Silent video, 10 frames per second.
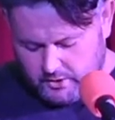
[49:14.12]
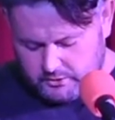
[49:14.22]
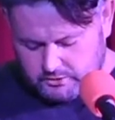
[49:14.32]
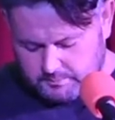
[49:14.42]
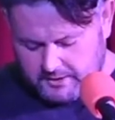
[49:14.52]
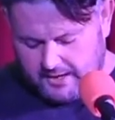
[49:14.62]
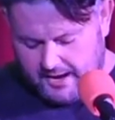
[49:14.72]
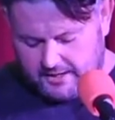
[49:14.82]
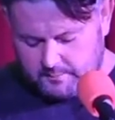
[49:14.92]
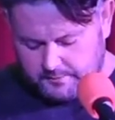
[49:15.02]
Something
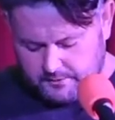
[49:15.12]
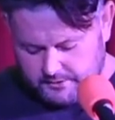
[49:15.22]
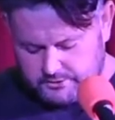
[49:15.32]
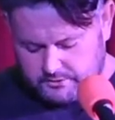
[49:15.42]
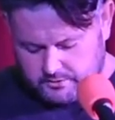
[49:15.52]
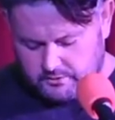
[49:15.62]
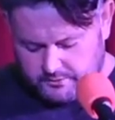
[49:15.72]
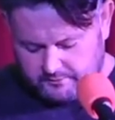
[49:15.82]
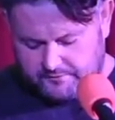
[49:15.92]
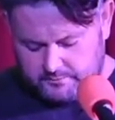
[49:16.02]
edible is
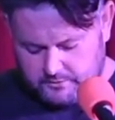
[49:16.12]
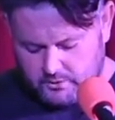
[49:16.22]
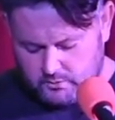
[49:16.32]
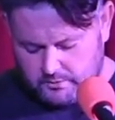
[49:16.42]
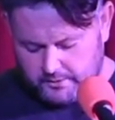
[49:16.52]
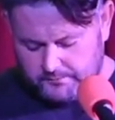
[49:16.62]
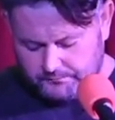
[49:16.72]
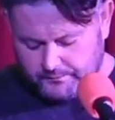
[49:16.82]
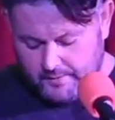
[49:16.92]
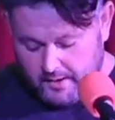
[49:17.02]
growing from nowhere.
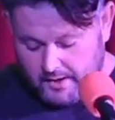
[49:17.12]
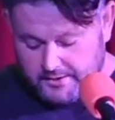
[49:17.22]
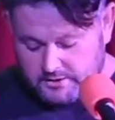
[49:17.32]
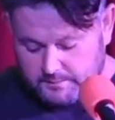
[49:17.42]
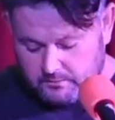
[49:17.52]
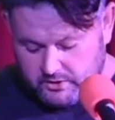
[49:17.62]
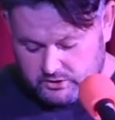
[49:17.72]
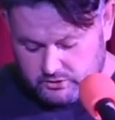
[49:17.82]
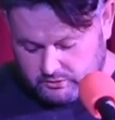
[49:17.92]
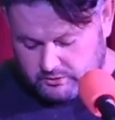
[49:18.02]
An
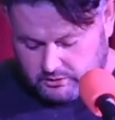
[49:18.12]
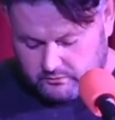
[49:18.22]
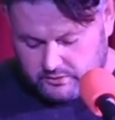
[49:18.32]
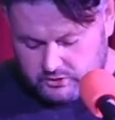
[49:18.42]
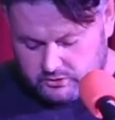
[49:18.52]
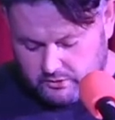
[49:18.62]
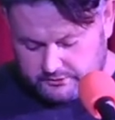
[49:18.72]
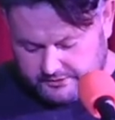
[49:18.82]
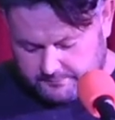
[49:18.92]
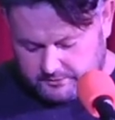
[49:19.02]
inspiration to the creation or
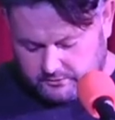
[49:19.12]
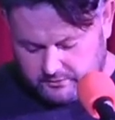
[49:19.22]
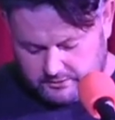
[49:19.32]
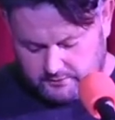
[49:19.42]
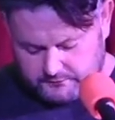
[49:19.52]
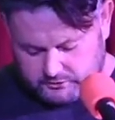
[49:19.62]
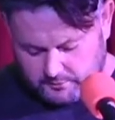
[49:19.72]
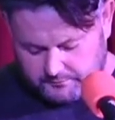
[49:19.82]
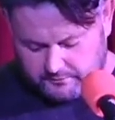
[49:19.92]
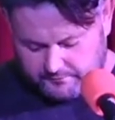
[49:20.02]
attempt at creating of
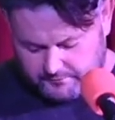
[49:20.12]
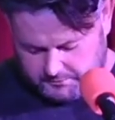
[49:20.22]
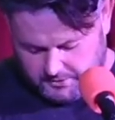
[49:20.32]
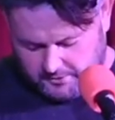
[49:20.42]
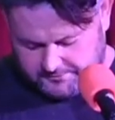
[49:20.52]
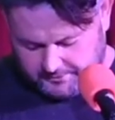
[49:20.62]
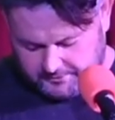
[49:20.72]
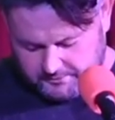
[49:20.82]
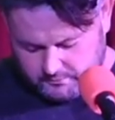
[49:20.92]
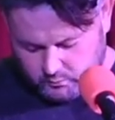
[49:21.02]
something from
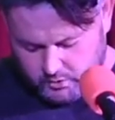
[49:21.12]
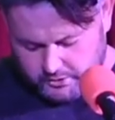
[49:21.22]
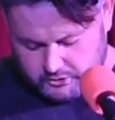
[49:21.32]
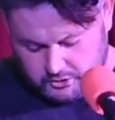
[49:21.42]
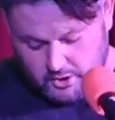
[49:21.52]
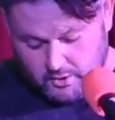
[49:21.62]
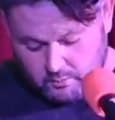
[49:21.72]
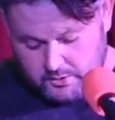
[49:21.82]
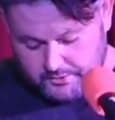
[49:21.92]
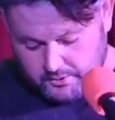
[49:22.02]
nothing. Words
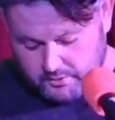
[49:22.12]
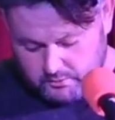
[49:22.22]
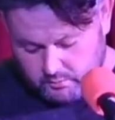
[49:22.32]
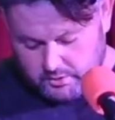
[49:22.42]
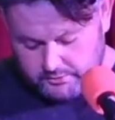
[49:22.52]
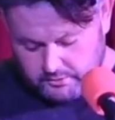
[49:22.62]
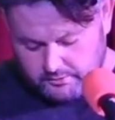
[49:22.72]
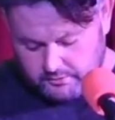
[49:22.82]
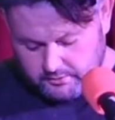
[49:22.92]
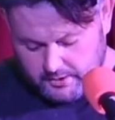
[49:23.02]
where there were
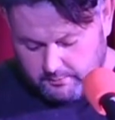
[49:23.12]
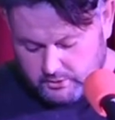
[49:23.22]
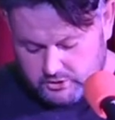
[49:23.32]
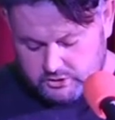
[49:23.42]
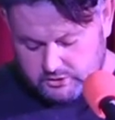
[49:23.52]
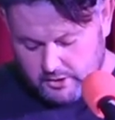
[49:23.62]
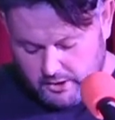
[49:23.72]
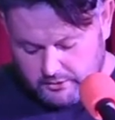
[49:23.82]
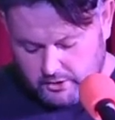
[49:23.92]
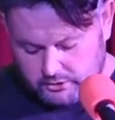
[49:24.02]
none. Images,
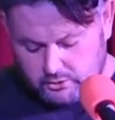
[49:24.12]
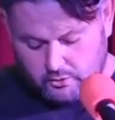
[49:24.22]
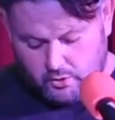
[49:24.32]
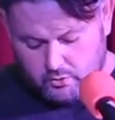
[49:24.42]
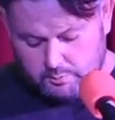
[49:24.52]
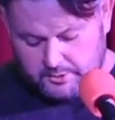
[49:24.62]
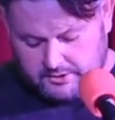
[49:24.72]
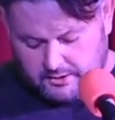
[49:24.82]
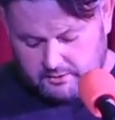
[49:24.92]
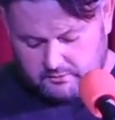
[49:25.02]
not your own,
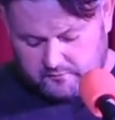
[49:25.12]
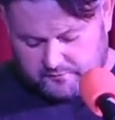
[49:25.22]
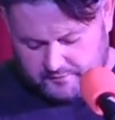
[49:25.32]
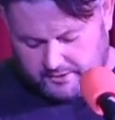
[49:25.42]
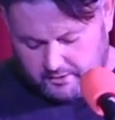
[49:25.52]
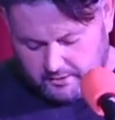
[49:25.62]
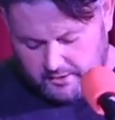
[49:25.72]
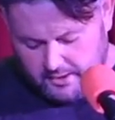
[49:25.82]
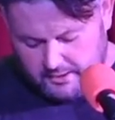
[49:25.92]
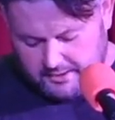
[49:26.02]
beginning to
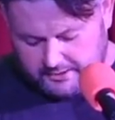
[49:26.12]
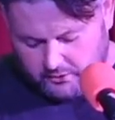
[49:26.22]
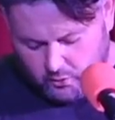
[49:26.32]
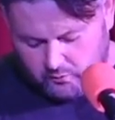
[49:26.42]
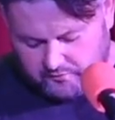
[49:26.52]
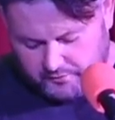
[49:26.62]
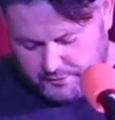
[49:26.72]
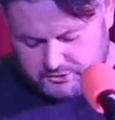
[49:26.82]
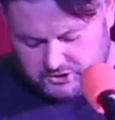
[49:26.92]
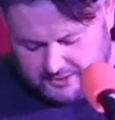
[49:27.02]
flicker like an old
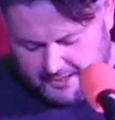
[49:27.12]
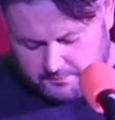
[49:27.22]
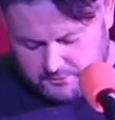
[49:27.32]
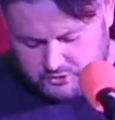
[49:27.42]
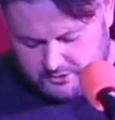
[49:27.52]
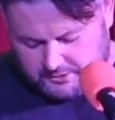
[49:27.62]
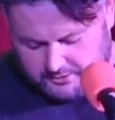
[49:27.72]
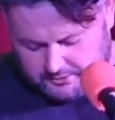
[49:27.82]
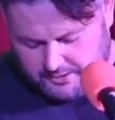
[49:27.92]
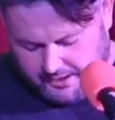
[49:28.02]
found slide machine
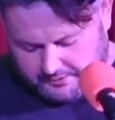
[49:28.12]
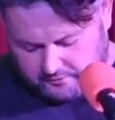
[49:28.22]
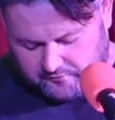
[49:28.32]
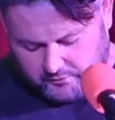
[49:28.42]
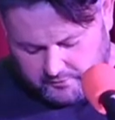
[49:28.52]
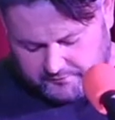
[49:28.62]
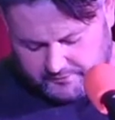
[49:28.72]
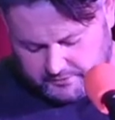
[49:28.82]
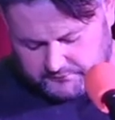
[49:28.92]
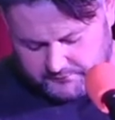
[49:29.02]
in an attic full of
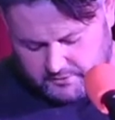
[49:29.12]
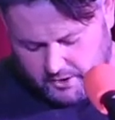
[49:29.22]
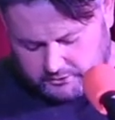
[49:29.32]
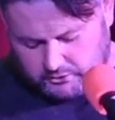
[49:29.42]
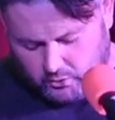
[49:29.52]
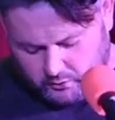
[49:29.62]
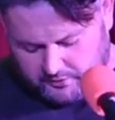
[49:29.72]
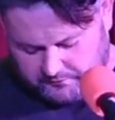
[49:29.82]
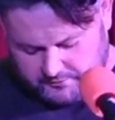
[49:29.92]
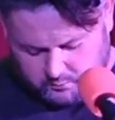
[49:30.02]
things forgotten
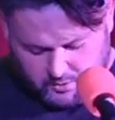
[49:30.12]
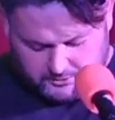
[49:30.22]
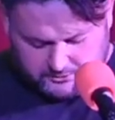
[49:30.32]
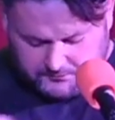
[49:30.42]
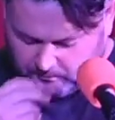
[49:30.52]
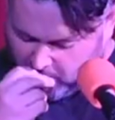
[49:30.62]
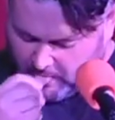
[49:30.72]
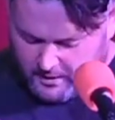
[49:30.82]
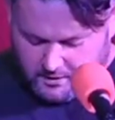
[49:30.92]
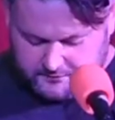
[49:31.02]
only for the want
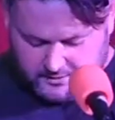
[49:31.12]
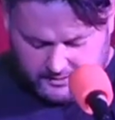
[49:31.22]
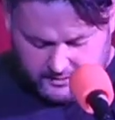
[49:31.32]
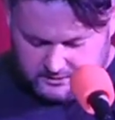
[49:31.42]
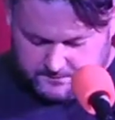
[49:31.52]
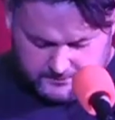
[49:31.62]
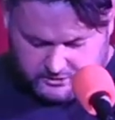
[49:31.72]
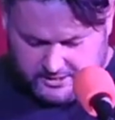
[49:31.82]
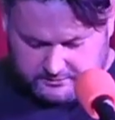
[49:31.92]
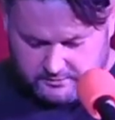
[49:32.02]
of the heads
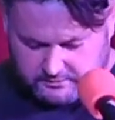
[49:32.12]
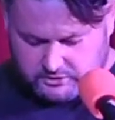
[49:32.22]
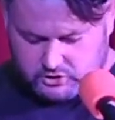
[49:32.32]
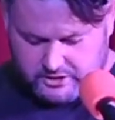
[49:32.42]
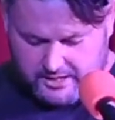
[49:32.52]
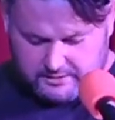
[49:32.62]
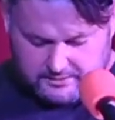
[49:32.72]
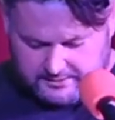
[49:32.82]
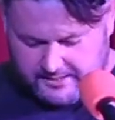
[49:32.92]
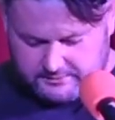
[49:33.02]
projected to shine
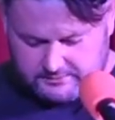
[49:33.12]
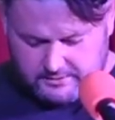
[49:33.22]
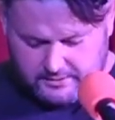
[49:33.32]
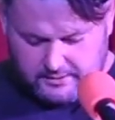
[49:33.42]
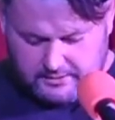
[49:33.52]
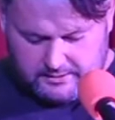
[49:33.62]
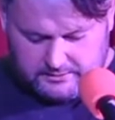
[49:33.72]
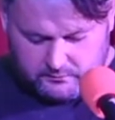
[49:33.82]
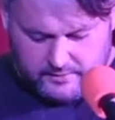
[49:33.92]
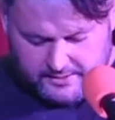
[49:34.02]
a light
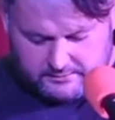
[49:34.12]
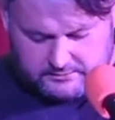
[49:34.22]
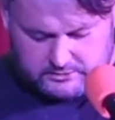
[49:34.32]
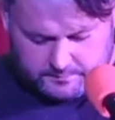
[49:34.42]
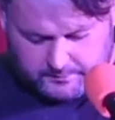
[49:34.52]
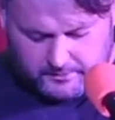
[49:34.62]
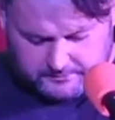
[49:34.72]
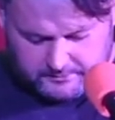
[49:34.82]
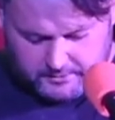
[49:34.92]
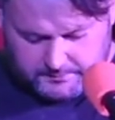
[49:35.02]
in the right
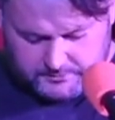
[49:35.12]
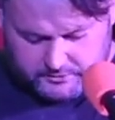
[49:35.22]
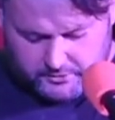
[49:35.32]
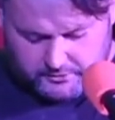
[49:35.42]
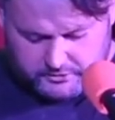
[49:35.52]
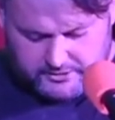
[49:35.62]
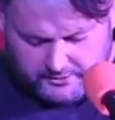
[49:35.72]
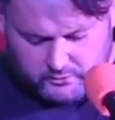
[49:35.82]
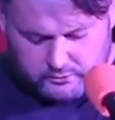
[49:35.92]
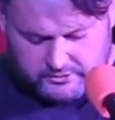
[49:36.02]
spot upstairs.
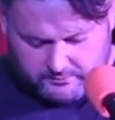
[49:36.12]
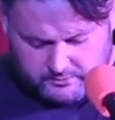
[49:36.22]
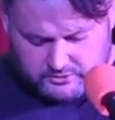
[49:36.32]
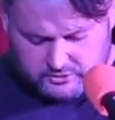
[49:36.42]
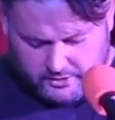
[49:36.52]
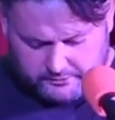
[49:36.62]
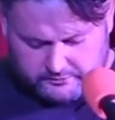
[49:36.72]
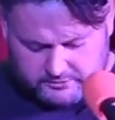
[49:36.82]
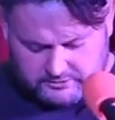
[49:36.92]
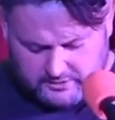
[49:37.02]
Send those images out
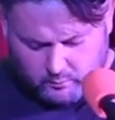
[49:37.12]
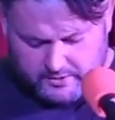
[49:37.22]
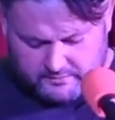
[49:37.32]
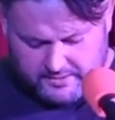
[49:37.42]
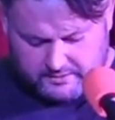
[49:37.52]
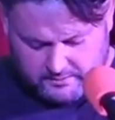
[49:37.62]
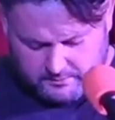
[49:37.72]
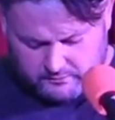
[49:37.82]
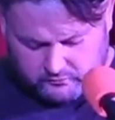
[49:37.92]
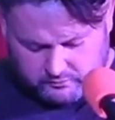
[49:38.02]
the same way they
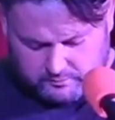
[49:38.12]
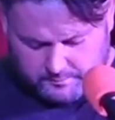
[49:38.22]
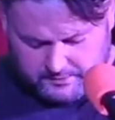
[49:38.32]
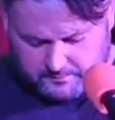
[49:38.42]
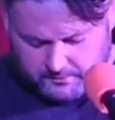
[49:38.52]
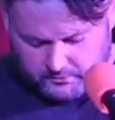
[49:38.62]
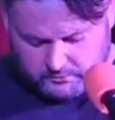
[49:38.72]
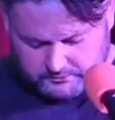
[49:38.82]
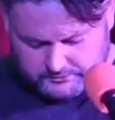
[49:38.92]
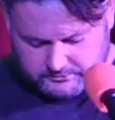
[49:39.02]
came in through the
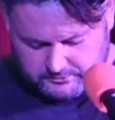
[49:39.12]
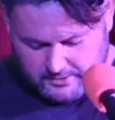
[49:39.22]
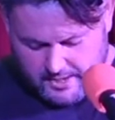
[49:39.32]
peepholes.